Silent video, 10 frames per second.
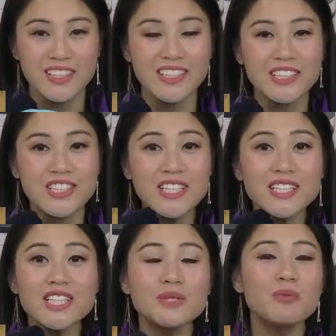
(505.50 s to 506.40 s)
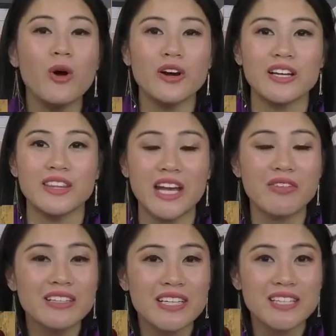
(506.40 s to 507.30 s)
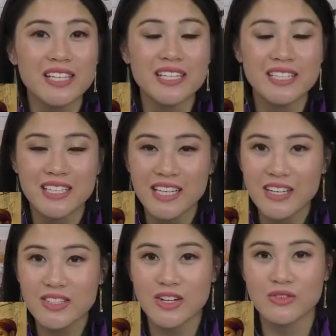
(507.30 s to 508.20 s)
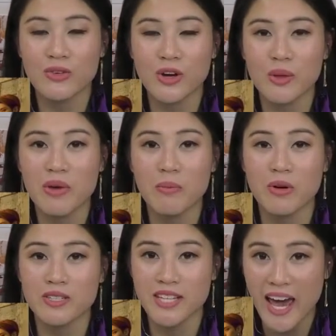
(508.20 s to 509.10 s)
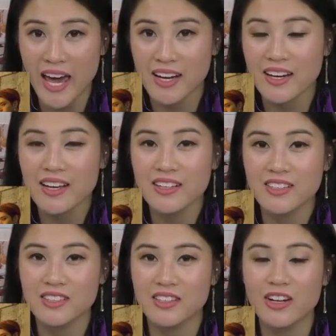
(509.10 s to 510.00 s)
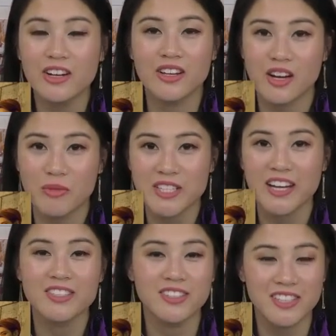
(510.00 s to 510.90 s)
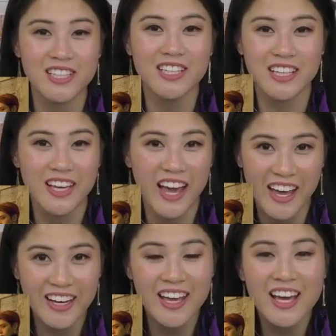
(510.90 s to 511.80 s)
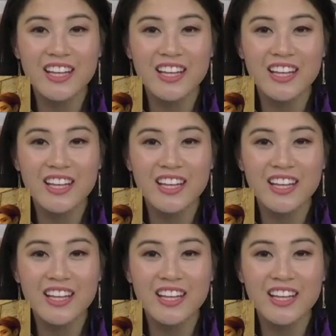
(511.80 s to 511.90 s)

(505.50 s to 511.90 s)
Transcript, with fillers: just this morning, they released a teaser for the member Ten, literally the number ten, so T E N. There